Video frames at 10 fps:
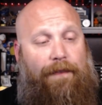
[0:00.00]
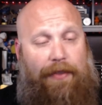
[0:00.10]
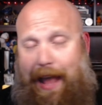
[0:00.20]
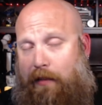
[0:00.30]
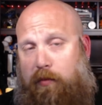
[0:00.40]

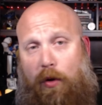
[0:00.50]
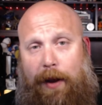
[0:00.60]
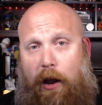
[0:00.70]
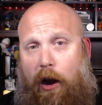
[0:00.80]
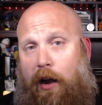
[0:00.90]
That's where
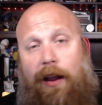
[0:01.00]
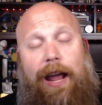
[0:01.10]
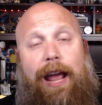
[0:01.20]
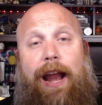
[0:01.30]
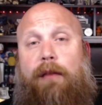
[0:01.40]
we are.
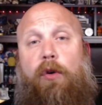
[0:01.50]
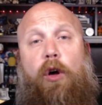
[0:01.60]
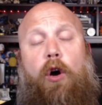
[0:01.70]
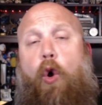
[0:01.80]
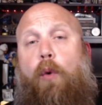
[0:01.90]
And I will
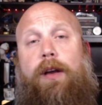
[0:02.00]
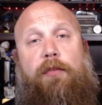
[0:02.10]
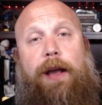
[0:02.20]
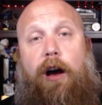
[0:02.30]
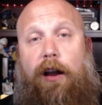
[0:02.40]
always
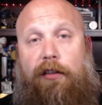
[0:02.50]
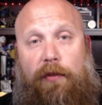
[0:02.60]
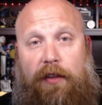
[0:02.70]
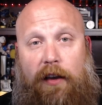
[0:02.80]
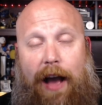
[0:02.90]
be honest
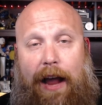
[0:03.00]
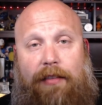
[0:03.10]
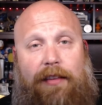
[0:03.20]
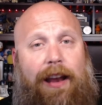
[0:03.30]
with you guys,